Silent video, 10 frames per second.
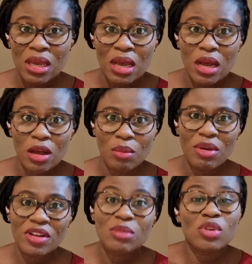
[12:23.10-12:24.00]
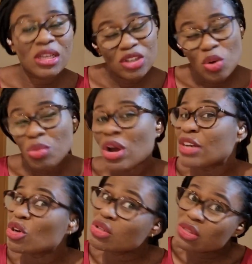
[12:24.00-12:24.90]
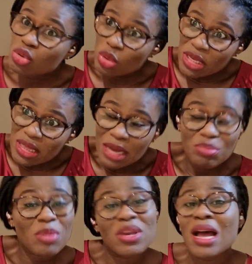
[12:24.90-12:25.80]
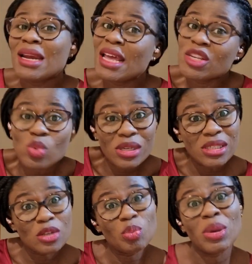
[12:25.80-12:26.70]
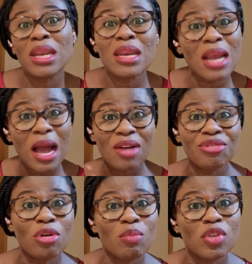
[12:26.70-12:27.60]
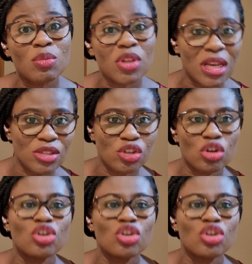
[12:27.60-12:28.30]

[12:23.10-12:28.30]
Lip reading: after the immunization, but I just took it that maybe her legs were still paining her from the immunization.